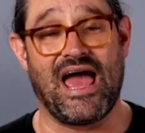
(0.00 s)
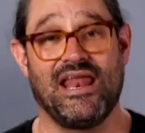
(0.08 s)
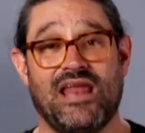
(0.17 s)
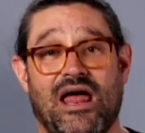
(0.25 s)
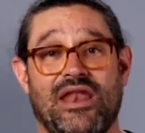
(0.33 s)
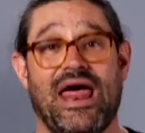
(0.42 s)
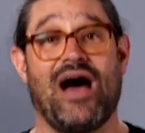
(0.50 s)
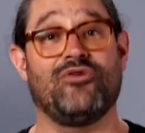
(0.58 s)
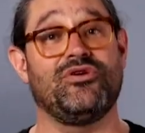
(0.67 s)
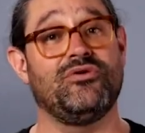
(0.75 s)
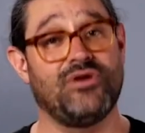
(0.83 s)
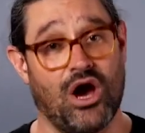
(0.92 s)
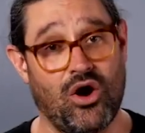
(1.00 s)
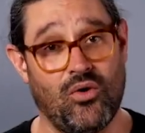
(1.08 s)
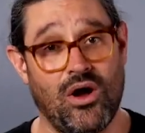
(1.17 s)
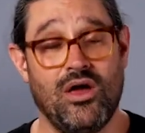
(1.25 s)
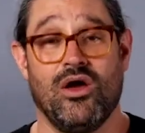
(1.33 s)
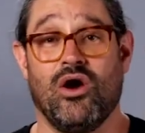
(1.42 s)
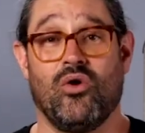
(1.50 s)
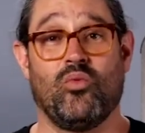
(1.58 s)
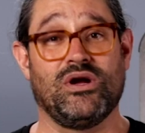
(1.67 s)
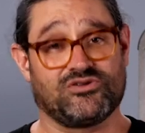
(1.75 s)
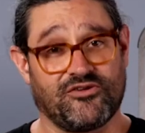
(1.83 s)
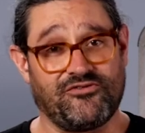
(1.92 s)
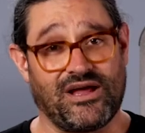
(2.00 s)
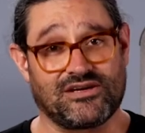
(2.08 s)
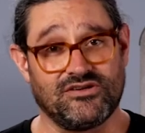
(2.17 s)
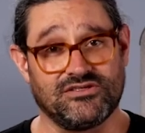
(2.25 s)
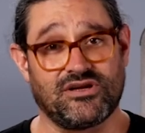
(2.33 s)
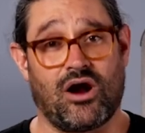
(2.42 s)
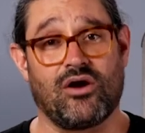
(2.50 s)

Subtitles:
and now you know which reflectors